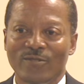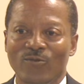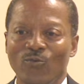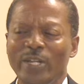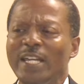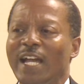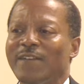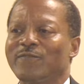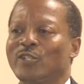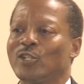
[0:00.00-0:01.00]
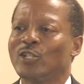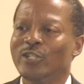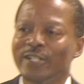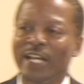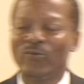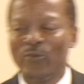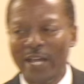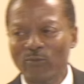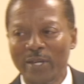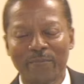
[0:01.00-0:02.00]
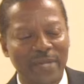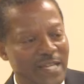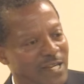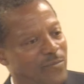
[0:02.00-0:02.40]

We have to learn that when we make